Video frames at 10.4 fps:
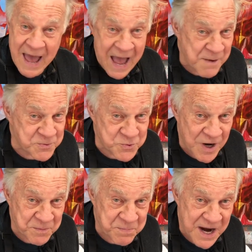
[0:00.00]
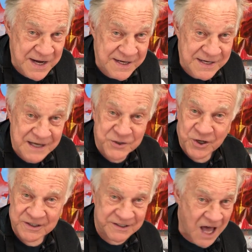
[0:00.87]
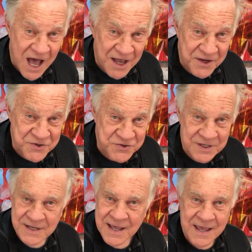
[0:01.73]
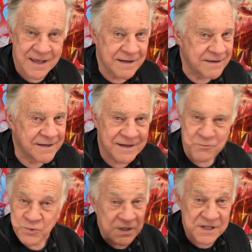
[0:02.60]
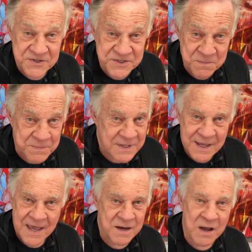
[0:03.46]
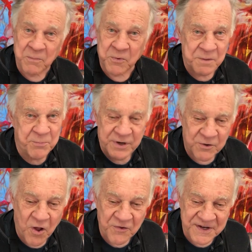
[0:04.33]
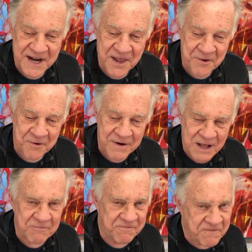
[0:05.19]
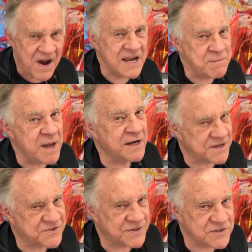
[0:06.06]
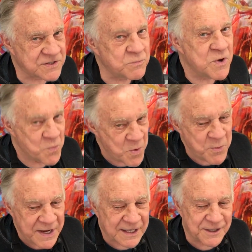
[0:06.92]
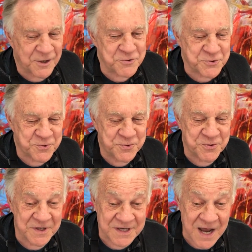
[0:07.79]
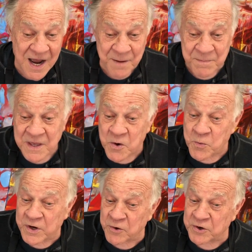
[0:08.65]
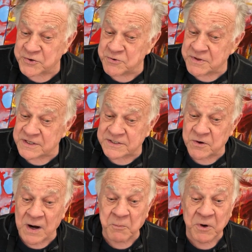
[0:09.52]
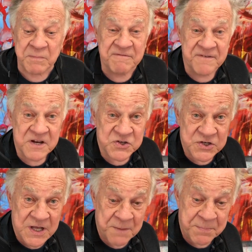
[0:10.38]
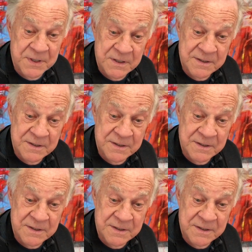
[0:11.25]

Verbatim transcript: abstract painting and collage and realism, and I'm gonna put it all together, and I'll finally make a decision when we get closer to the time we go to do this. So I'm gonna be finishing up